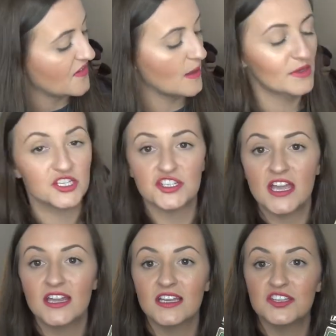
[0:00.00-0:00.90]
Famous
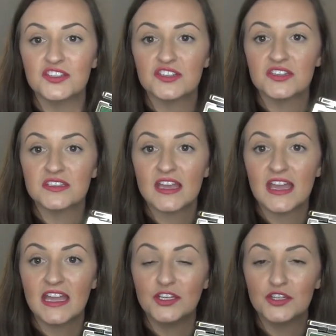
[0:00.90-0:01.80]
shade is just
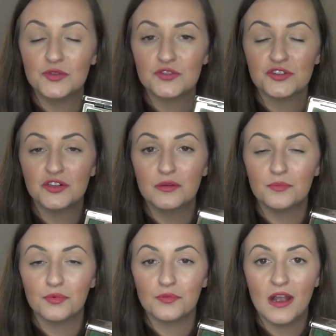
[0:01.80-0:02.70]
like a
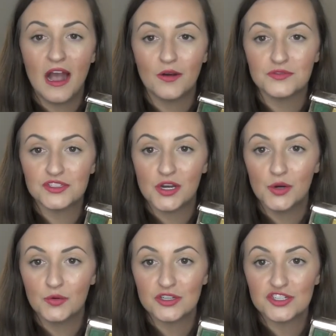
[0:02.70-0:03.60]
neutral brown
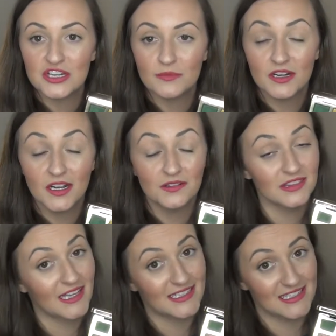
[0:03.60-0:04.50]
toned shimmer. I
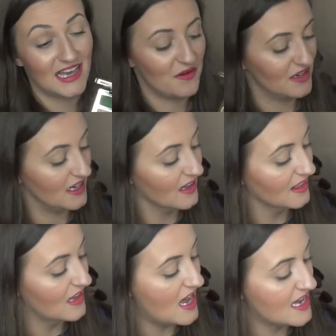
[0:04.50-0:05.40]
liked that one a
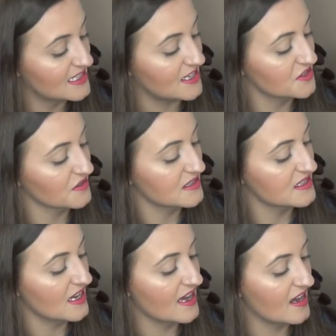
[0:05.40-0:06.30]
lot. As you can
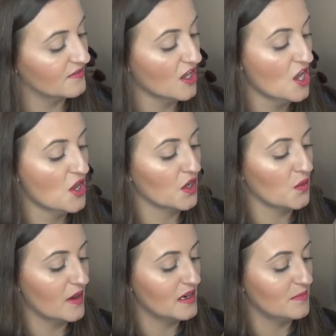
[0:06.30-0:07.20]
see, I have
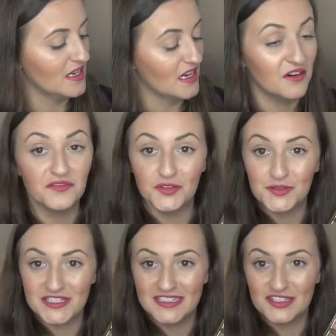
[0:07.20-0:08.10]
quite a bit of
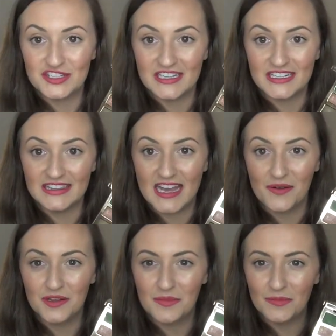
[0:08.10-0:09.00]
usage in that
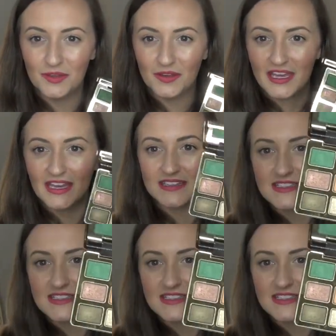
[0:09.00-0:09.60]
one. Maybe you can't